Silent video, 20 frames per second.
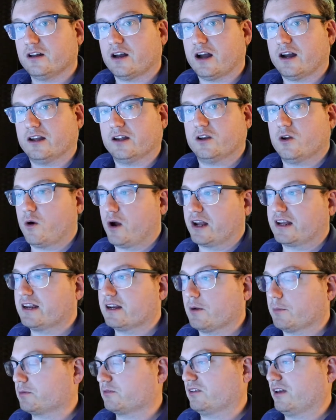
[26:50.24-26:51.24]
I
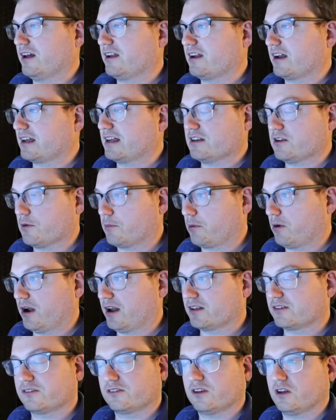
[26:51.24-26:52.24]
get upset, I get
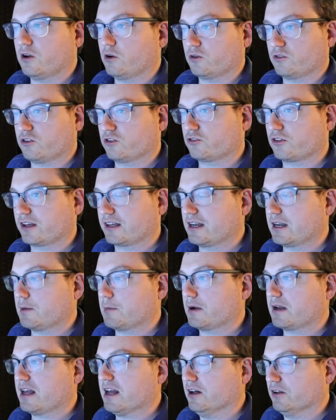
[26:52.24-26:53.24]
depressed, you know, just like
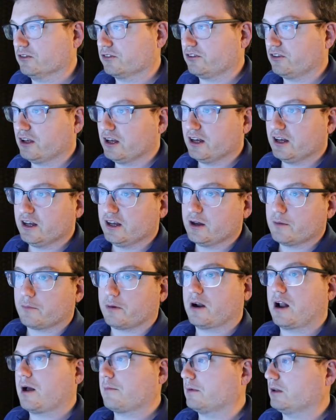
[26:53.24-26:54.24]
anybody else.
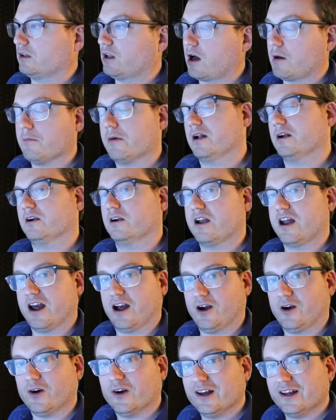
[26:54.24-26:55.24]
But I'm a lot better
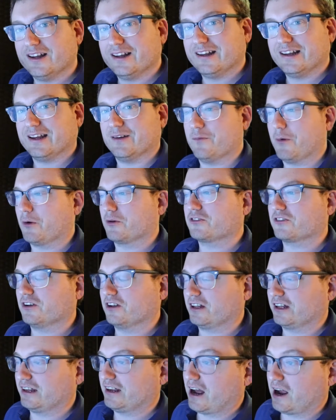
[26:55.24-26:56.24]
now
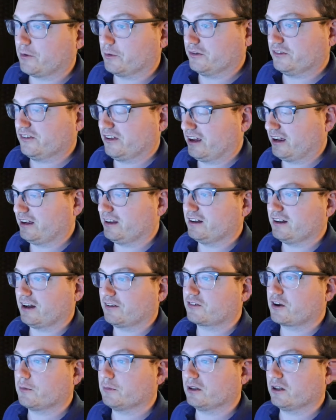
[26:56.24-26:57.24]
emotionally, I would say.
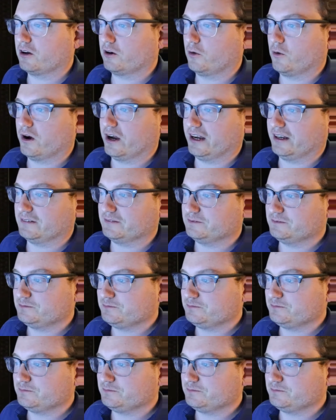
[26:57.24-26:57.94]
I've come a long way.